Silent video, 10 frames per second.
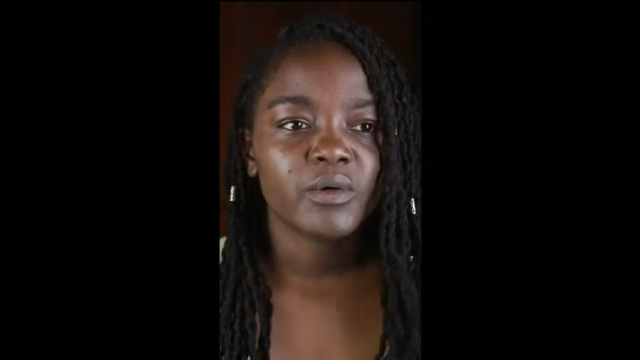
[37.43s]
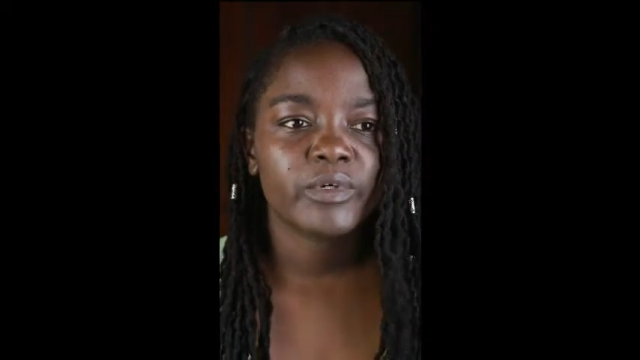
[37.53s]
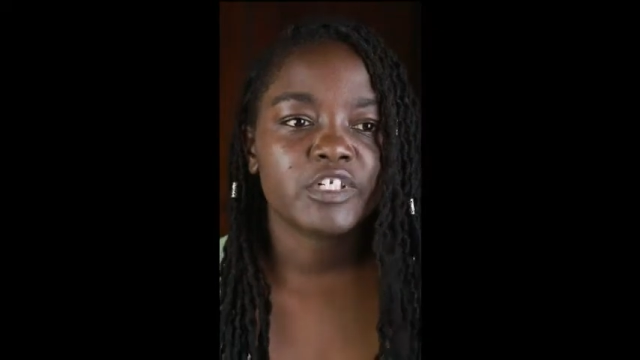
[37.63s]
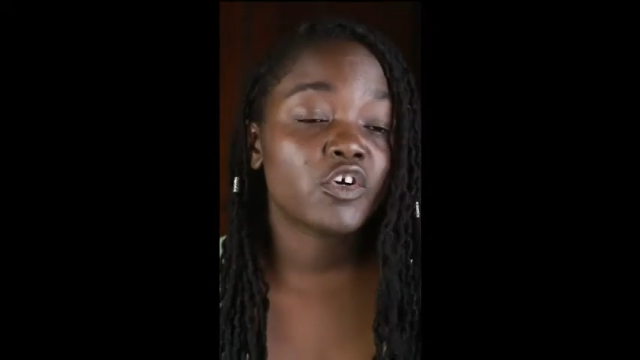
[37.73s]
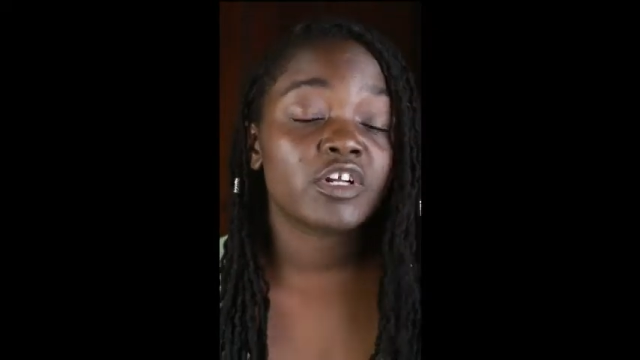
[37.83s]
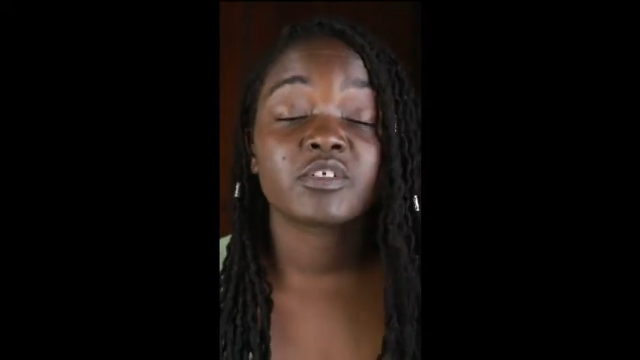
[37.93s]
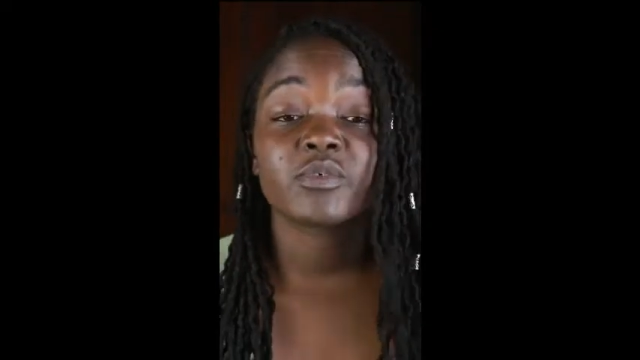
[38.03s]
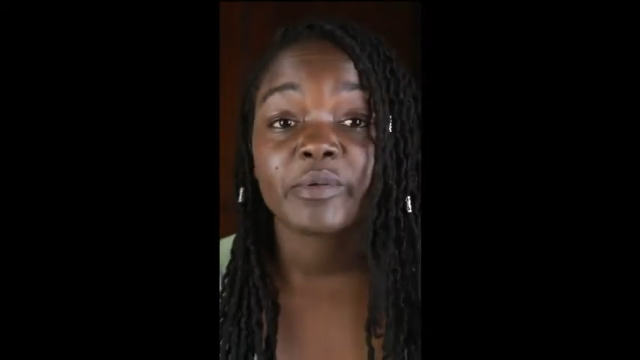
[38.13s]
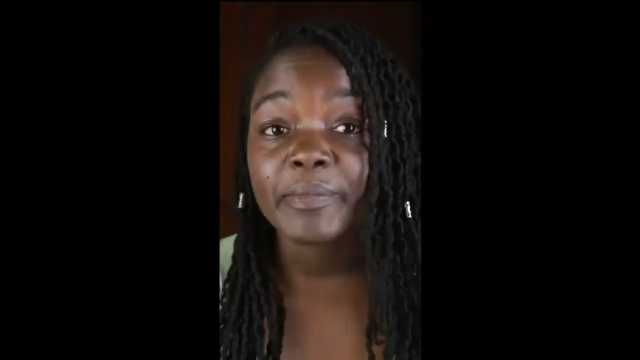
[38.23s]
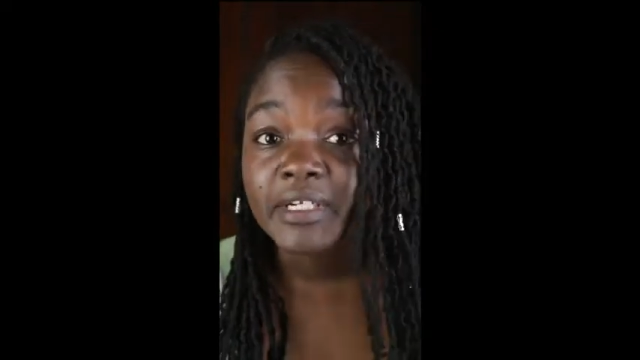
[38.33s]
waiting on us to
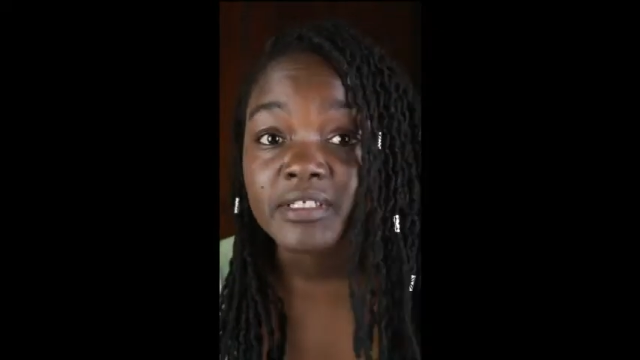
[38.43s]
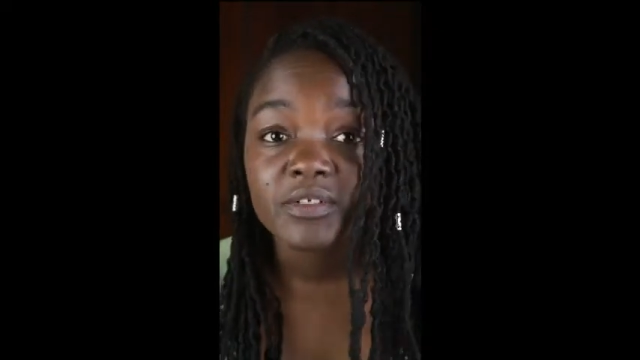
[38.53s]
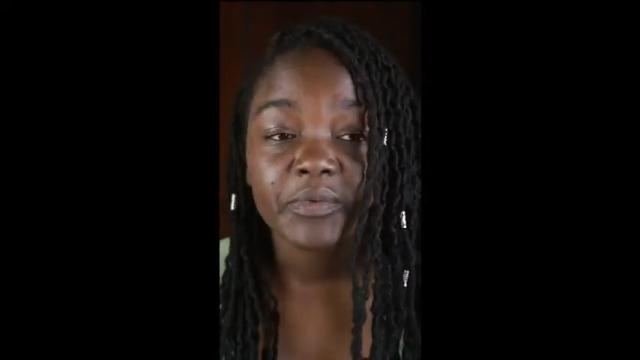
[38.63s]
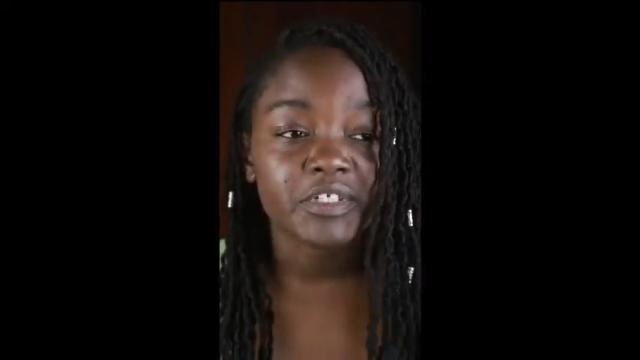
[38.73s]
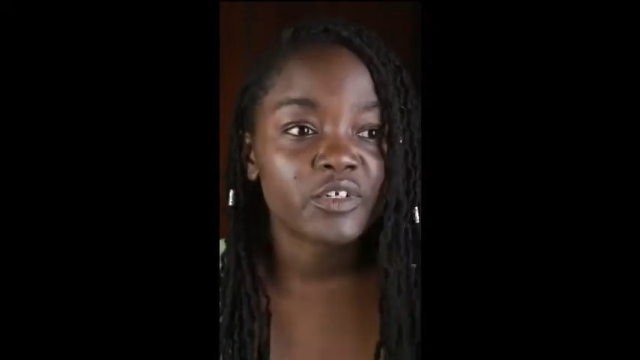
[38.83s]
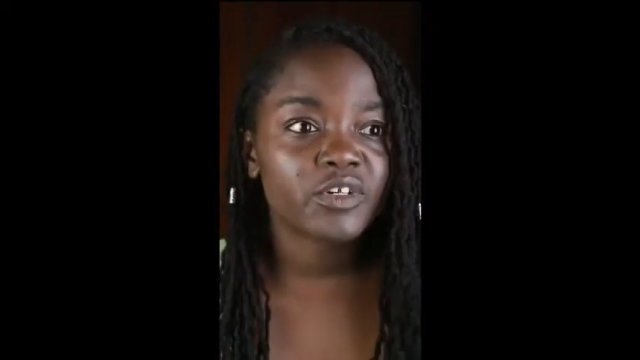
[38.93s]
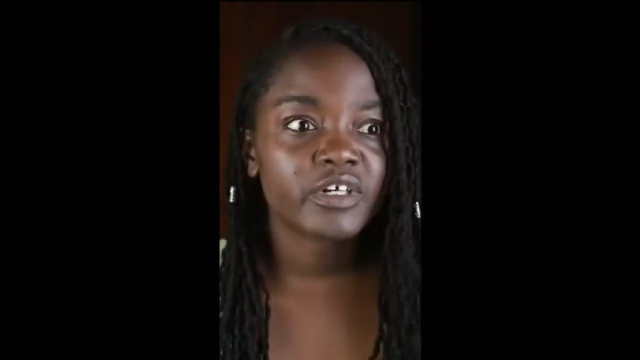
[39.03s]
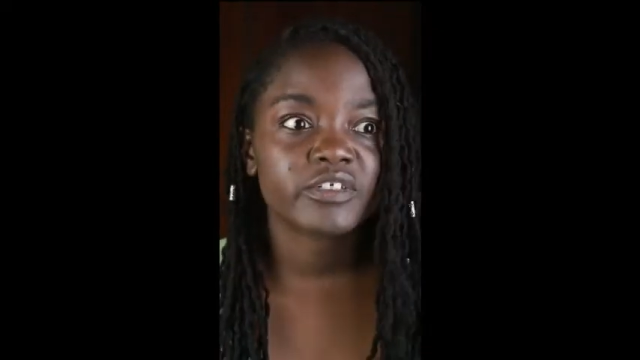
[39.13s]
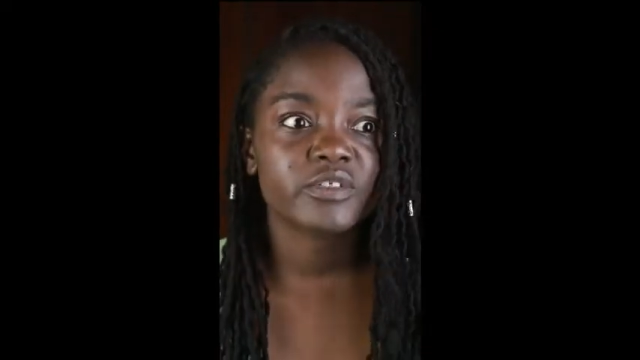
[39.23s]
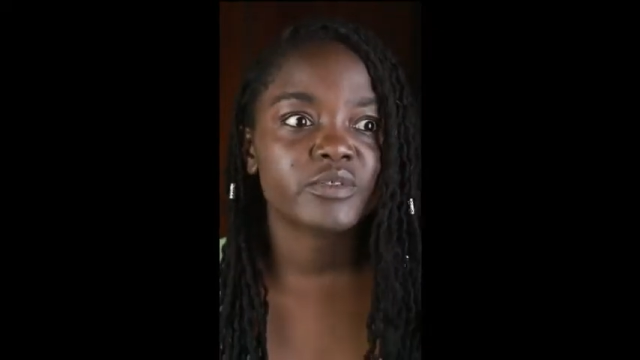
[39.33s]
repent, waiting on
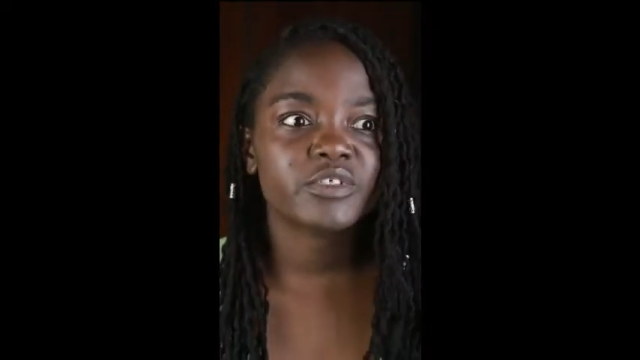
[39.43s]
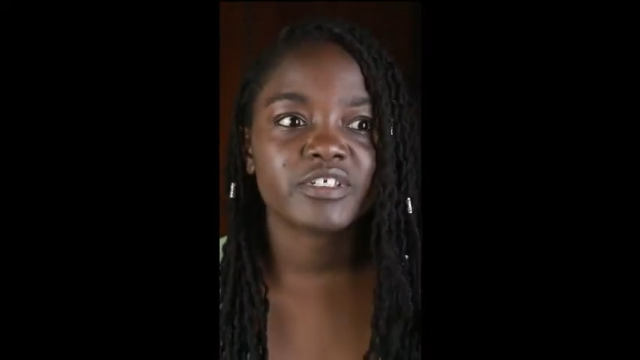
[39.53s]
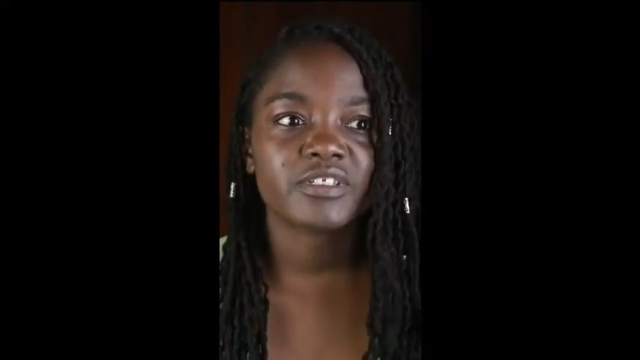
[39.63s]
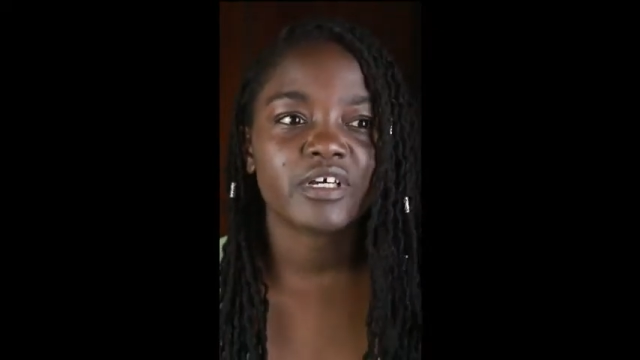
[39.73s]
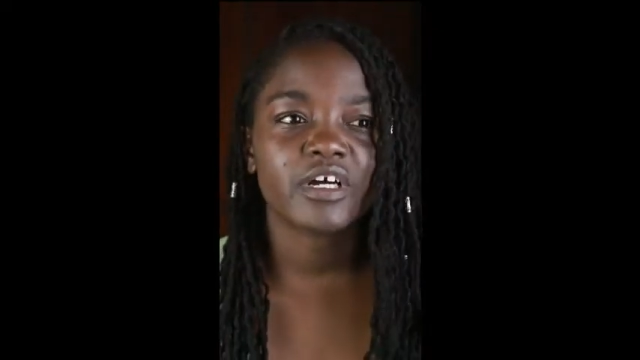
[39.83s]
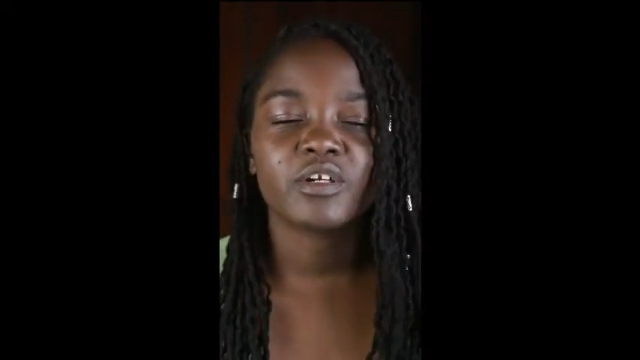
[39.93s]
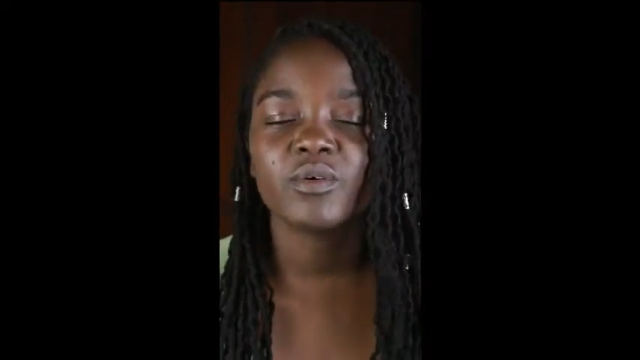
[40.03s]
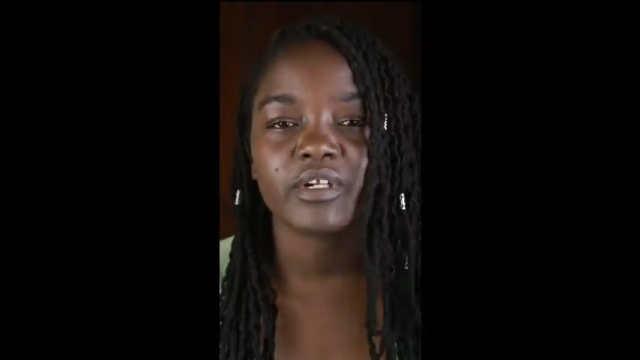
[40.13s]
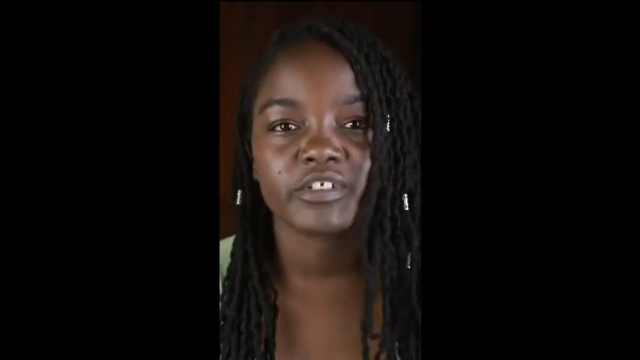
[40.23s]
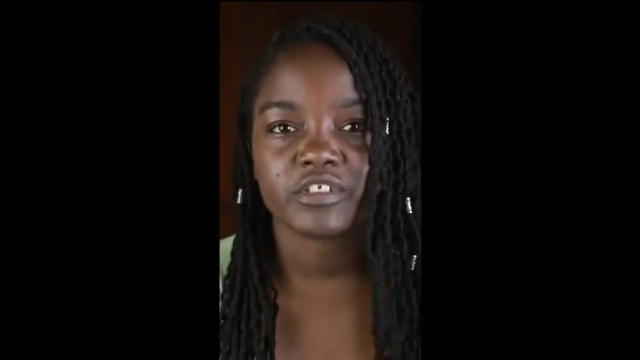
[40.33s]
us to just
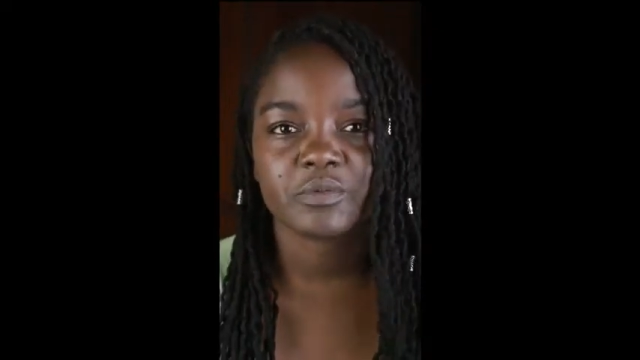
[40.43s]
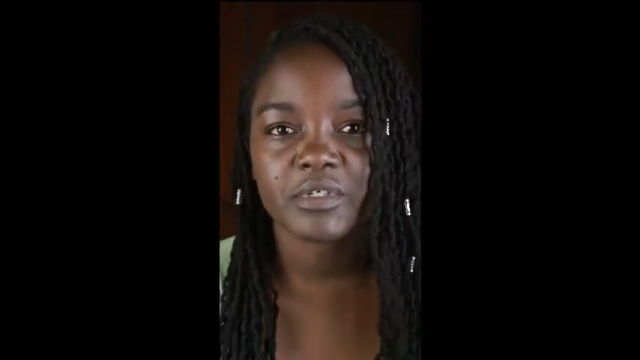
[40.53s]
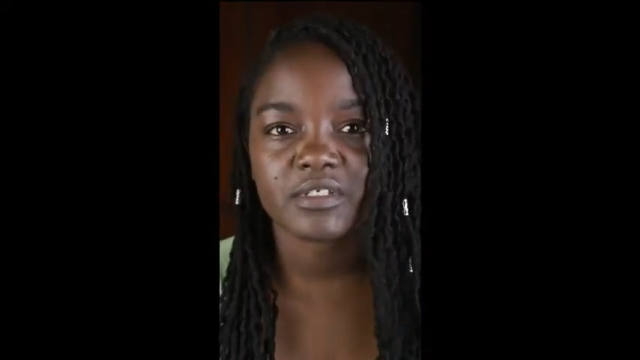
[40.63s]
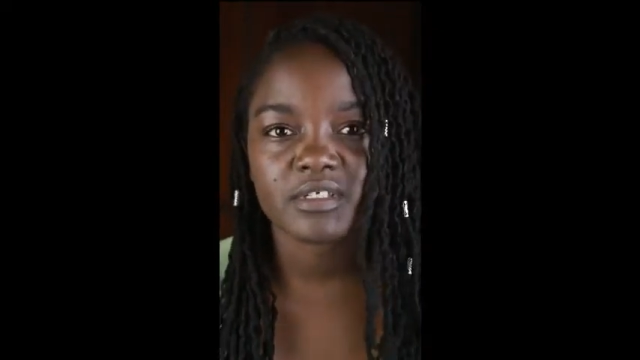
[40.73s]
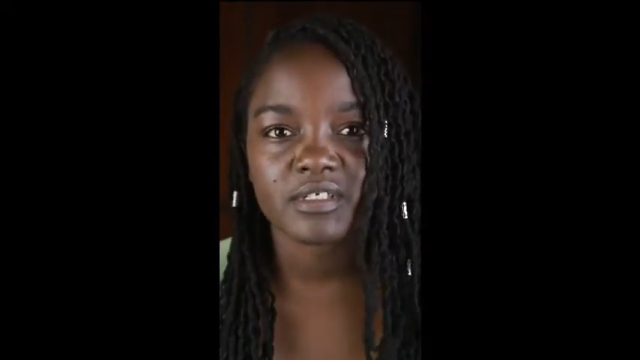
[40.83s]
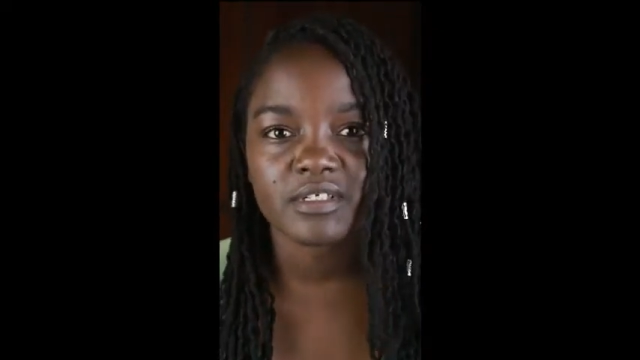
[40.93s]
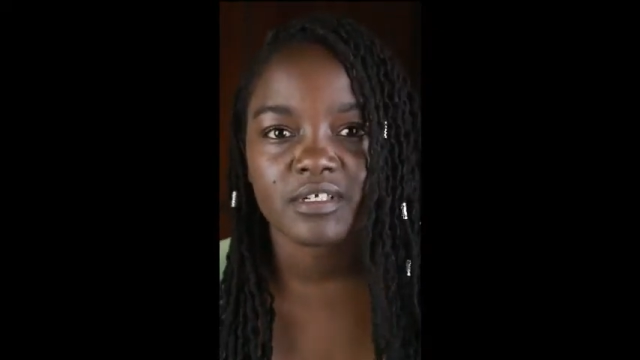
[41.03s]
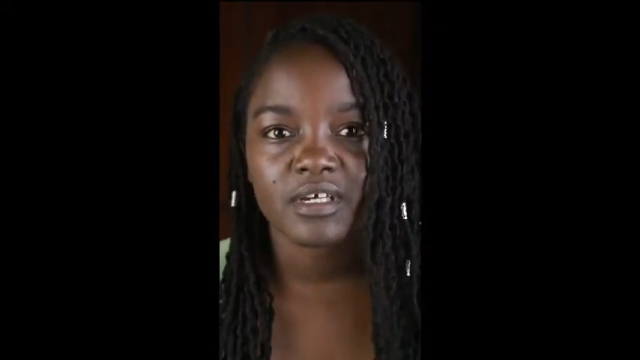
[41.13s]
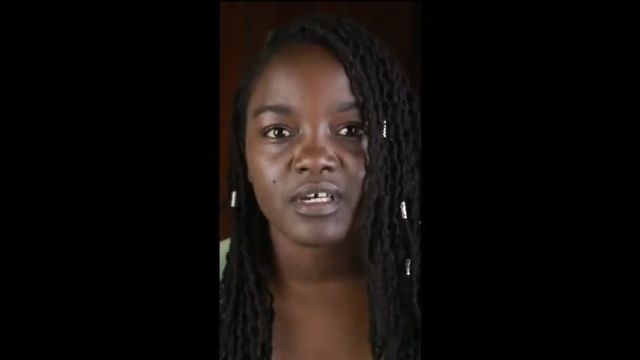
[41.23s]
acknowledge His presence.